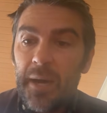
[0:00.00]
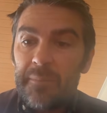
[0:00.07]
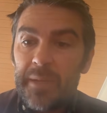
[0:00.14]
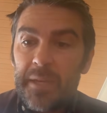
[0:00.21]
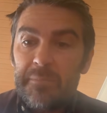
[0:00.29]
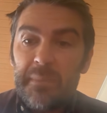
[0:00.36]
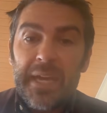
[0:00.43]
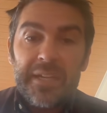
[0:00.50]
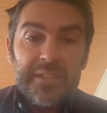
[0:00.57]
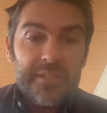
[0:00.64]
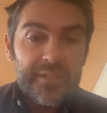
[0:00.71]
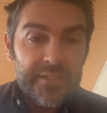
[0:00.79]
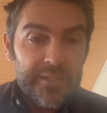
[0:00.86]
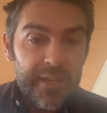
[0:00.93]
it may
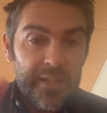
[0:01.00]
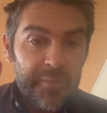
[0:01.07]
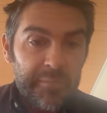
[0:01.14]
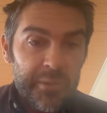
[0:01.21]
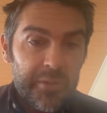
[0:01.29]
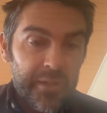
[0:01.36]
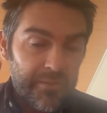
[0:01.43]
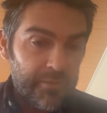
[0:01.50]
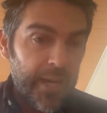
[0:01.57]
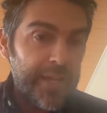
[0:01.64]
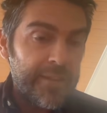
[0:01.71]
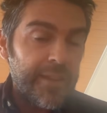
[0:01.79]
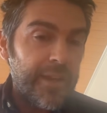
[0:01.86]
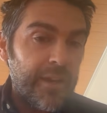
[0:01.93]
just decide to build it
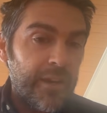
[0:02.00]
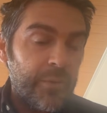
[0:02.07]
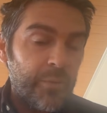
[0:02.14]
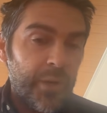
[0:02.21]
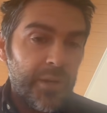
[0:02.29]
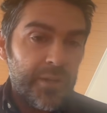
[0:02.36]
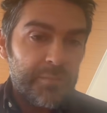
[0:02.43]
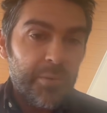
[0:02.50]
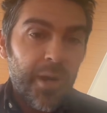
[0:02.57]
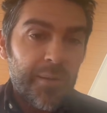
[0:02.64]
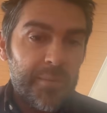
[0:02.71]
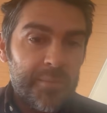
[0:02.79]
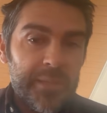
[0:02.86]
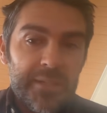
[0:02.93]
right there where the
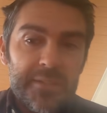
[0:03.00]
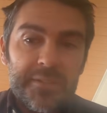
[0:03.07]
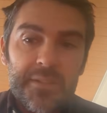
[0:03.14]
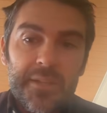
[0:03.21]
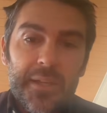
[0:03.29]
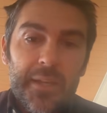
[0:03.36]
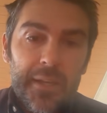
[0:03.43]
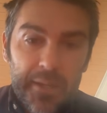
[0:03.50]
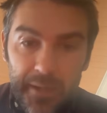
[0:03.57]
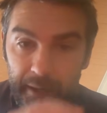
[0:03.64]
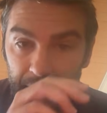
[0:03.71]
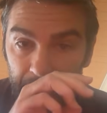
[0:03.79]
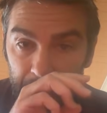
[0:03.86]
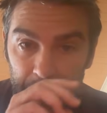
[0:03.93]
problem is.
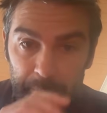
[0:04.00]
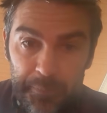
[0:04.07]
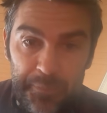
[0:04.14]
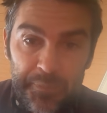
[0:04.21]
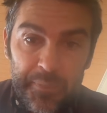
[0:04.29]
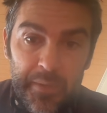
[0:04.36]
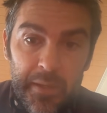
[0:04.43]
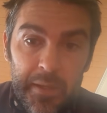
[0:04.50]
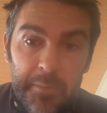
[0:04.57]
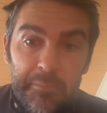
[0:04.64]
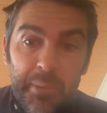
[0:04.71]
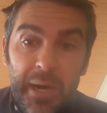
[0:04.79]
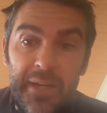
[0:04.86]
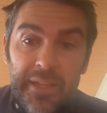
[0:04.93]

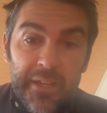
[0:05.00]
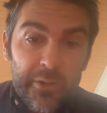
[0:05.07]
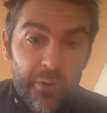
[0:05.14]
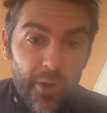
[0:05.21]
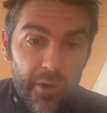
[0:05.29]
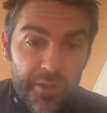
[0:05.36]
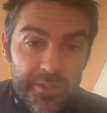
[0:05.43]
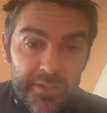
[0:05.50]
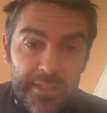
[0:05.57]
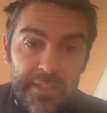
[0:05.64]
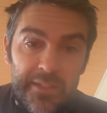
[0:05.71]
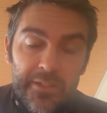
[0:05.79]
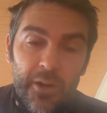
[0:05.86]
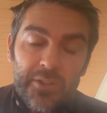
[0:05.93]
But it'll
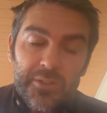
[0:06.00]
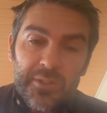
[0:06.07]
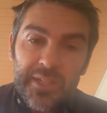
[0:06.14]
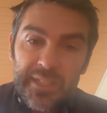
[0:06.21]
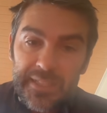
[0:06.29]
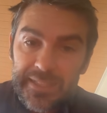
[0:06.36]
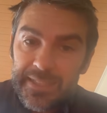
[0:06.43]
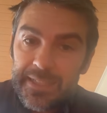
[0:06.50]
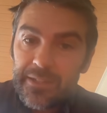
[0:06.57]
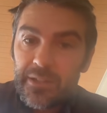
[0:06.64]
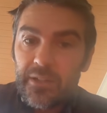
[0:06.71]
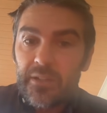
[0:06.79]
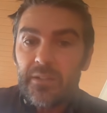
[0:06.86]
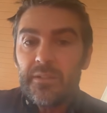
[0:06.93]
also
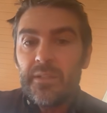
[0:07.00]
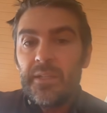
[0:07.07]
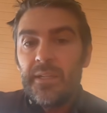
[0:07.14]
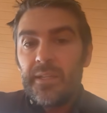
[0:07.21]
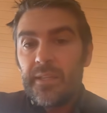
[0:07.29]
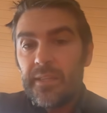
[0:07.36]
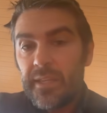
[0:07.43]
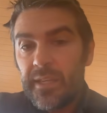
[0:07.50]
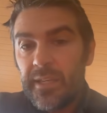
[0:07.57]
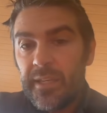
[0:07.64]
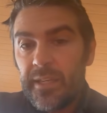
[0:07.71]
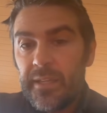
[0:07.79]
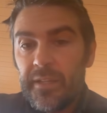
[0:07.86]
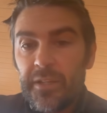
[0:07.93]
consider
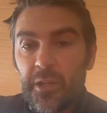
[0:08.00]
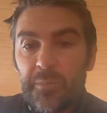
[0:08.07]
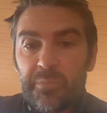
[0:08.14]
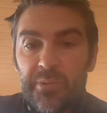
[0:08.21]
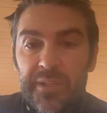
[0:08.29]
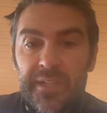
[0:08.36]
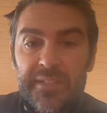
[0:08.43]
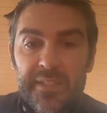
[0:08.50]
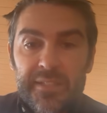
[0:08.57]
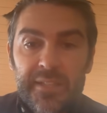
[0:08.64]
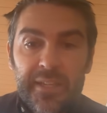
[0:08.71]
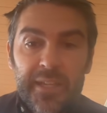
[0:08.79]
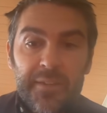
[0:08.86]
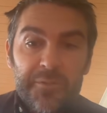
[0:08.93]
the
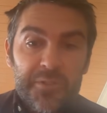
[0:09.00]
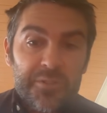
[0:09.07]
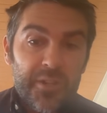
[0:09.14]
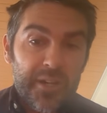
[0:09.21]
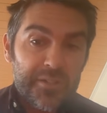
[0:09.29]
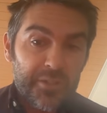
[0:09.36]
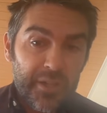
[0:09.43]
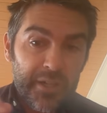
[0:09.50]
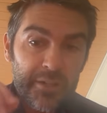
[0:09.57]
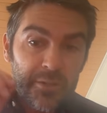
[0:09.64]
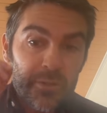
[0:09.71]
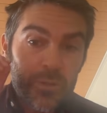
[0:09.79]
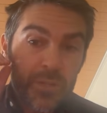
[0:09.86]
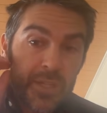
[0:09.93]
pre-existing infrastructure.
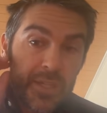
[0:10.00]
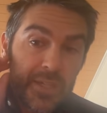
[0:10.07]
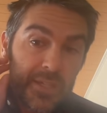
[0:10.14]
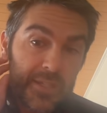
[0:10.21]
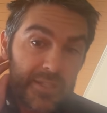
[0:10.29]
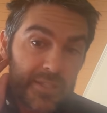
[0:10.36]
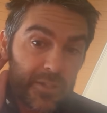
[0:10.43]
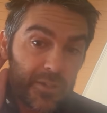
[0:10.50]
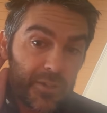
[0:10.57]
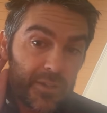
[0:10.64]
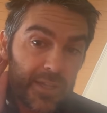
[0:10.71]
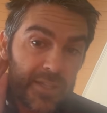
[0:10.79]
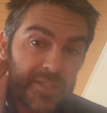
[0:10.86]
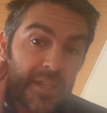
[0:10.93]
It'll consider
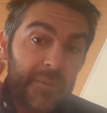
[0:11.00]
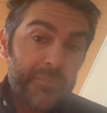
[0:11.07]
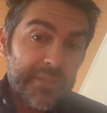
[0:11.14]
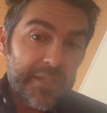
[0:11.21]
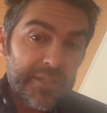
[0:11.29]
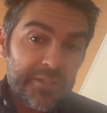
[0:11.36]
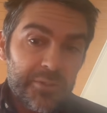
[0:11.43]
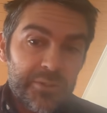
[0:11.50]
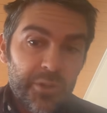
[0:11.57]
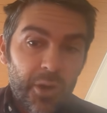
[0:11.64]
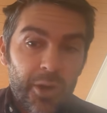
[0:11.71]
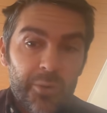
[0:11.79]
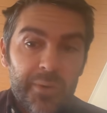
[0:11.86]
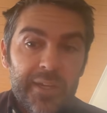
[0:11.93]
that some tissues
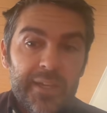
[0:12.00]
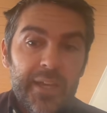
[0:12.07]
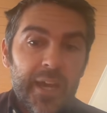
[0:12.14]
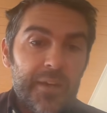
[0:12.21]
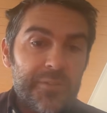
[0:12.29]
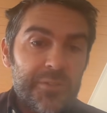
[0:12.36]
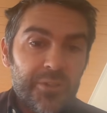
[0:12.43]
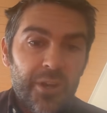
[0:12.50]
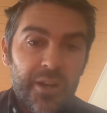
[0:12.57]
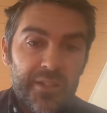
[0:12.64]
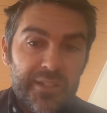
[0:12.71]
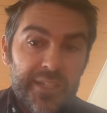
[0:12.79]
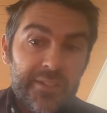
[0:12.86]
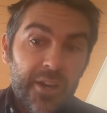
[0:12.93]
already have
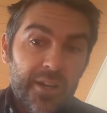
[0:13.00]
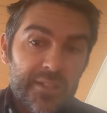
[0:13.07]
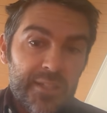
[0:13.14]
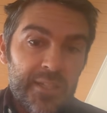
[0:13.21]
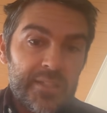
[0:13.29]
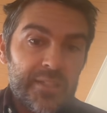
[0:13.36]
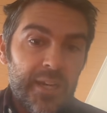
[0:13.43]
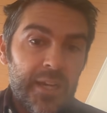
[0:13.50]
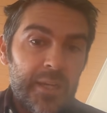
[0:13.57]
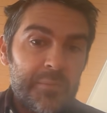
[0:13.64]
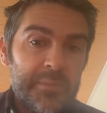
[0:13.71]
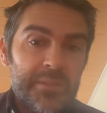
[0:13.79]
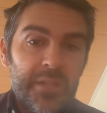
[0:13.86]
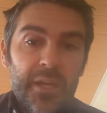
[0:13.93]
strong detox
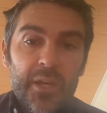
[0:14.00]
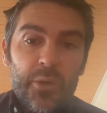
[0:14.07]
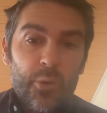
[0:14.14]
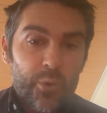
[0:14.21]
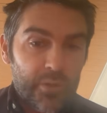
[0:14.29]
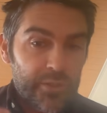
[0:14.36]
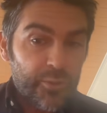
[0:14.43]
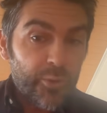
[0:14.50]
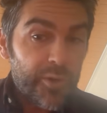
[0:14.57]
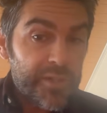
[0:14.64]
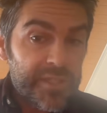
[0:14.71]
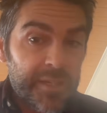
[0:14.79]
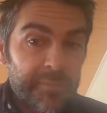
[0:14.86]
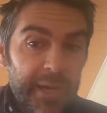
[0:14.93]
enzymes or
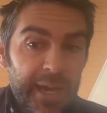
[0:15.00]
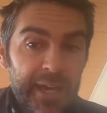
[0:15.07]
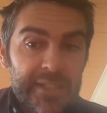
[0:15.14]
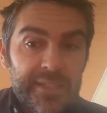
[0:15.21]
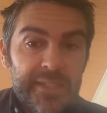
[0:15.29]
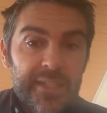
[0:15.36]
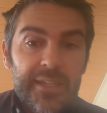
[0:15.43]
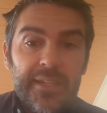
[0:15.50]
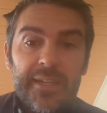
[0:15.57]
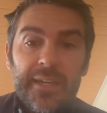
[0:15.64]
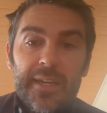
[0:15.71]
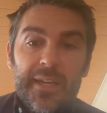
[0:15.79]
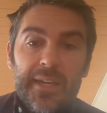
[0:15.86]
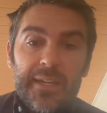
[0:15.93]
storage capacity,
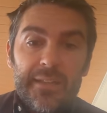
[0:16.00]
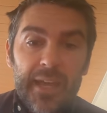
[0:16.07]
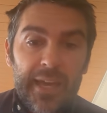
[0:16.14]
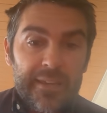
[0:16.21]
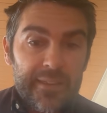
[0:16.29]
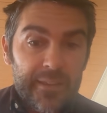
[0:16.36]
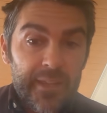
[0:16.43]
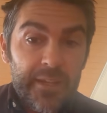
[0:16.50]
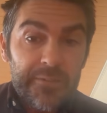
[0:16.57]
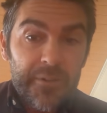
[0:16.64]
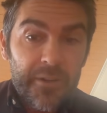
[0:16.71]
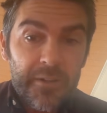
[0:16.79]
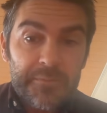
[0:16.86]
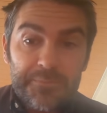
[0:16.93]
like the
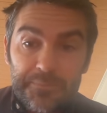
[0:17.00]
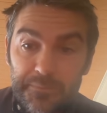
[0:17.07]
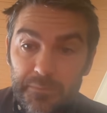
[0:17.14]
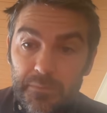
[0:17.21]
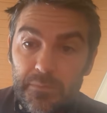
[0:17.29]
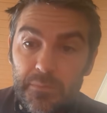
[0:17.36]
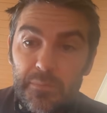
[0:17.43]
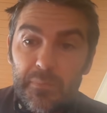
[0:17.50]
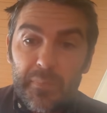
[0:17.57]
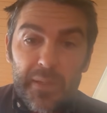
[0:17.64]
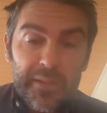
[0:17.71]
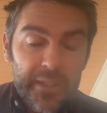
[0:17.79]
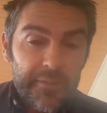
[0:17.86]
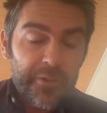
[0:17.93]
liver.
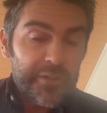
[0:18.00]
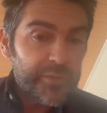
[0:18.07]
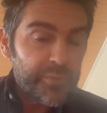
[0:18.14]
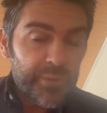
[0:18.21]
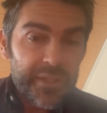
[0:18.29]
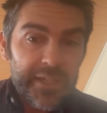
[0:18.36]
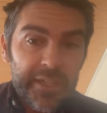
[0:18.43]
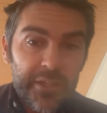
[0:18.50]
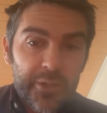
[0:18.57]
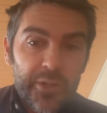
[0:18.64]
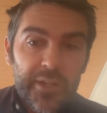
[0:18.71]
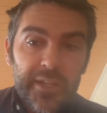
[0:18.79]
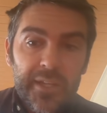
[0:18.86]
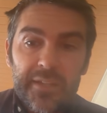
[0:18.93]
Liver is really
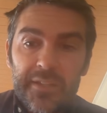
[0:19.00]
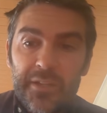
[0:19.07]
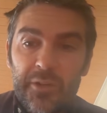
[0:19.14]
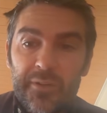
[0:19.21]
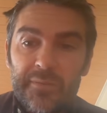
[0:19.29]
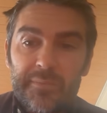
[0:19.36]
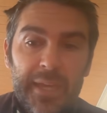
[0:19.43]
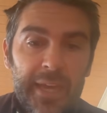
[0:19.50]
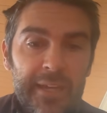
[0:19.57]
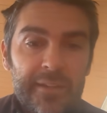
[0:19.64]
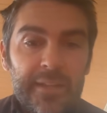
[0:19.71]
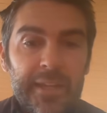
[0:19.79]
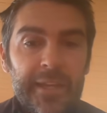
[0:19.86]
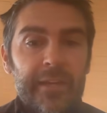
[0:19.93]
good at
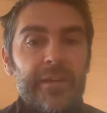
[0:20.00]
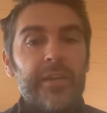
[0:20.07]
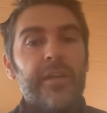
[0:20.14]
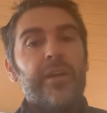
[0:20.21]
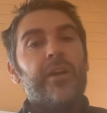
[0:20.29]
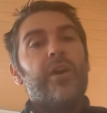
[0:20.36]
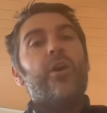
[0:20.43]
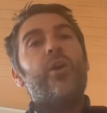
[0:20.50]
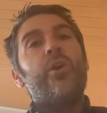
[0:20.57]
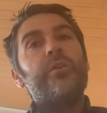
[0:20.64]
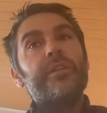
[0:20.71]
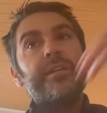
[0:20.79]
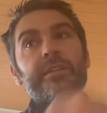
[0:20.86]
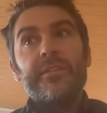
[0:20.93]
handling
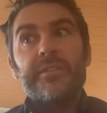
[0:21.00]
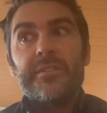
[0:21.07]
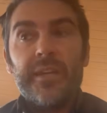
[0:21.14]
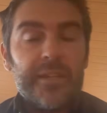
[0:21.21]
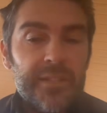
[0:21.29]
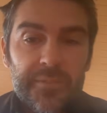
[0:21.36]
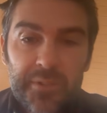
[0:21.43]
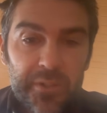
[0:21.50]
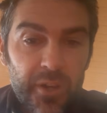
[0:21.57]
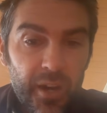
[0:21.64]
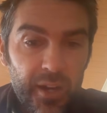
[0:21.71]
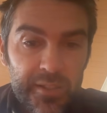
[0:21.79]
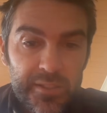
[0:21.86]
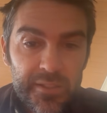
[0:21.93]
all these different
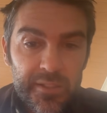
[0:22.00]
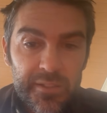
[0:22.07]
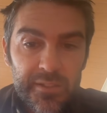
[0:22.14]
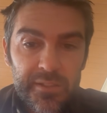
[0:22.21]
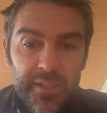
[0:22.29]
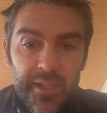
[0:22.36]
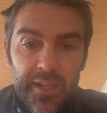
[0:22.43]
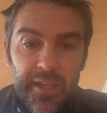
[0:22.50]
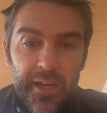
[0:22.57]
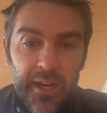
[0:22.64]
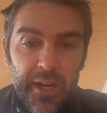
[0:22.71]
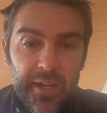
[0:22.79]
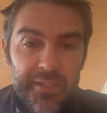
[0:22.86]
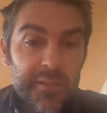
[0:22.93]
toxins.
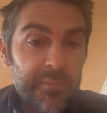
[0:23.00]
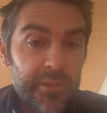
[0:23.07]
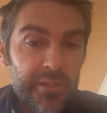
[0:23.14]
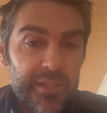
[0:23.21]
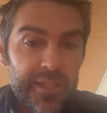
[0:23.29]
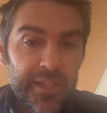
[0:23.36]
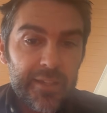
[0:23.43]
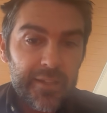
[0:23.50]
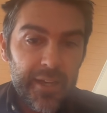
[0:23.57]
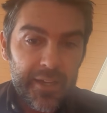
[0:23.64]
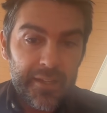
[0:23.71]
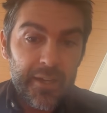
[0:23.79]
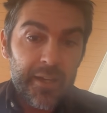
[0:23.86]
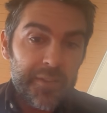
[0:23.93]
Similarly,
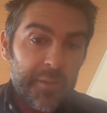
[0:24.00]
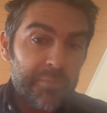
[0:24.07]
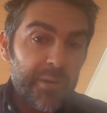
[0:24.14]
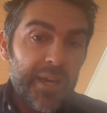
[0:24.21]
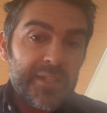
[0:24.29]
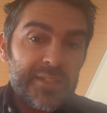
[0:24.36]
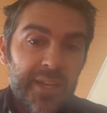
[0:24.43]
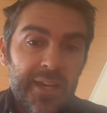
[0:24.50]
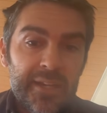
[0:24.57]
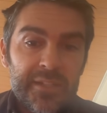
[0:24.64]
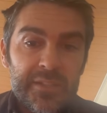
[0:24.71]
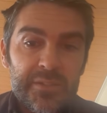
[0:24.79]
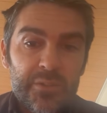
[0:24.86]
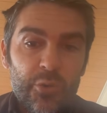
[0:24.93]
the breast
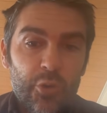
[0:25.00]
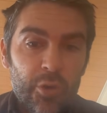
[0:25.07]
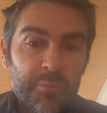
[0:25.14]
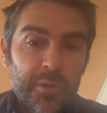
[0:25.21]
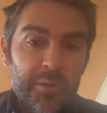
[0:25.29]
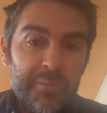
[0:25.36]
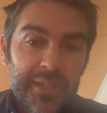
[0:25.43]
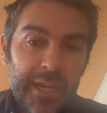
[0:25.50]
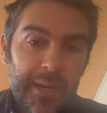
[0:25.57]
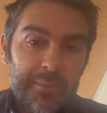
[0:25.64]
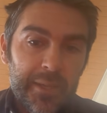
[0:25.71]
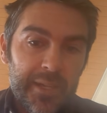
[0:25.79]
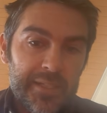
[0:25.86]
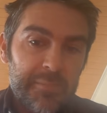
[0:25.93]
has hormone
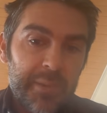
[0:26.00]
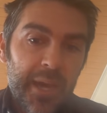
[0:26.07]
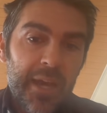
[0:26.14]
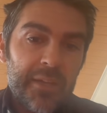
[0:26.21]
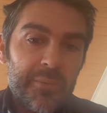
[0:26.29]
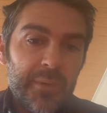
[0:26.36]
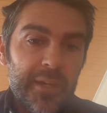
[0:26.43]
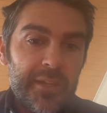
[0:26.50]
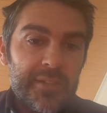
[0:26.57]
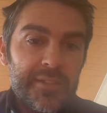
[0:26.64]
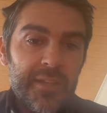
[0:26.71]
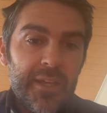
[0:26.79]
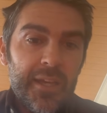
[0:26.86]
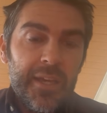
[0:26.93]
metabolizing
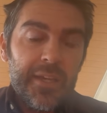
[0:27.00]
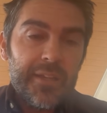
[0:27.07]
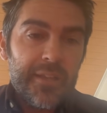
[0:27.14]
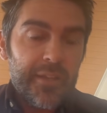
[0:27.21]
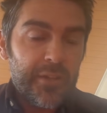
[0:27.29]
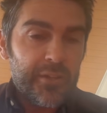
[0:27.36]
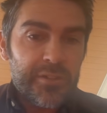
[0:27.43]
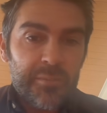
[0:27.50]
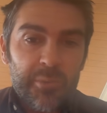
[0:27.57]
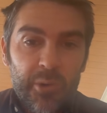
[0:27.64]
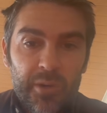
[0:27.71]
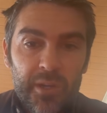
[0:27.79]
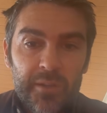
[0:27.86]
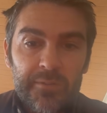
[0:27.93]
pathways that are
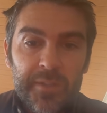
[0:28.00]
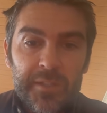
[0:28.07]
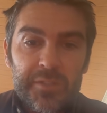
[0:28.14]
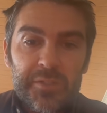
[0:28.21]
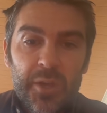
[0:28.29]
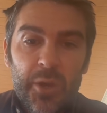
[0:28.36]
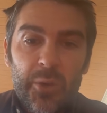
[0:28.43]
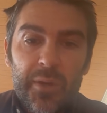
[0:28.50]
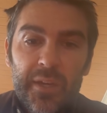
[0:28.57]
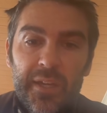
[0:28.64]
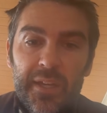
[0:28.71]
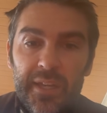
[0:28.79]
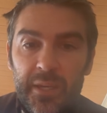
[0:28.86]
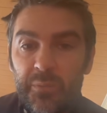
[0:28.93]
supportive, and so
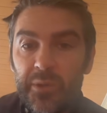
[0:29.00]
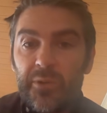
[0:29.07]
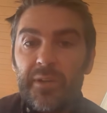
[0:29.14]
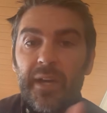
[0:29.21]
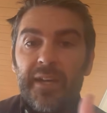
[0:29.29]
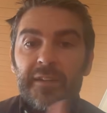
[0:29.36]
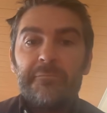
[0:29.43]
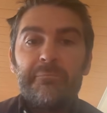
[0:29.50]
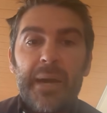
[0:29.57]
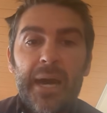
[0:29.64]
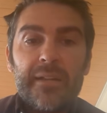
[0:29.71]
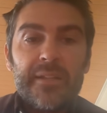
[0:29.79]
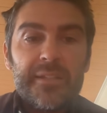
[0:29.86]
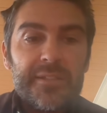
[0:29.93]
it will kind of
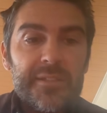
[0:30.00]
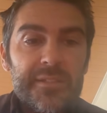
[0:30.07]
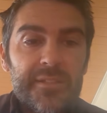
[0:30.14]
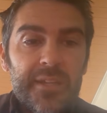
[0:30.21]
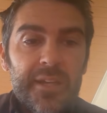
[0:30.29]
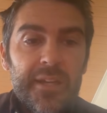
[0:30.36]
balance